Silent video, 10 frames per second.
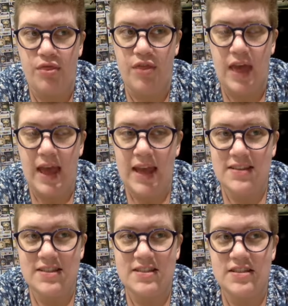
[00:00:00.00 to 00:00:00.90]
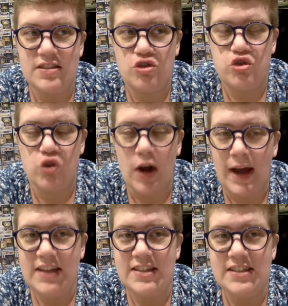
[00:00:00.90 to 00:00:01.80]
they
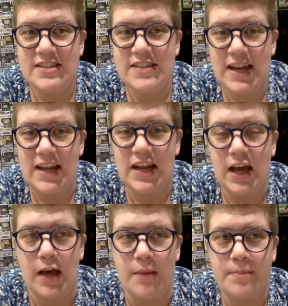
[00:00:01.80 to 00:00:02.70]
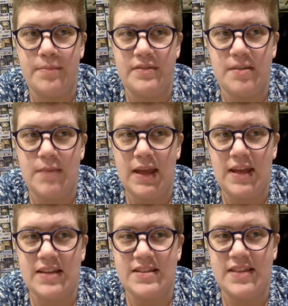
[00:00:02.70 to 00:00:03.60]
tried to set it up to
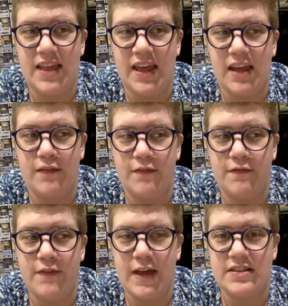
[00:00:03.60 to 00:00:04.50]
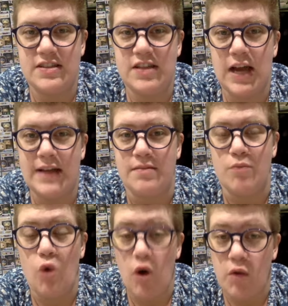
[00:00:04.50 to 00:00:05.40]
make us think that Scott
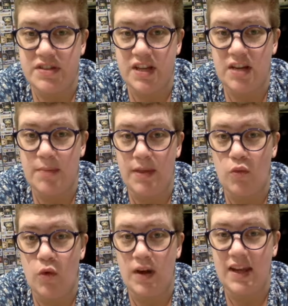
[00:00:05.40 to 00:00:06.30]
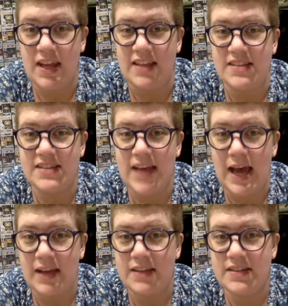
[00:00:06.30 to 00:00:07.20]
D'Amore was going to be the one getting
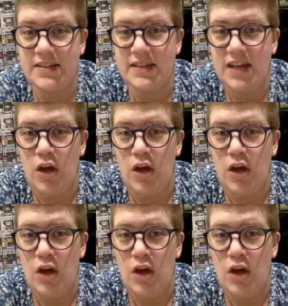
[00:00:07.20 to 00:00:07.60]
sacked,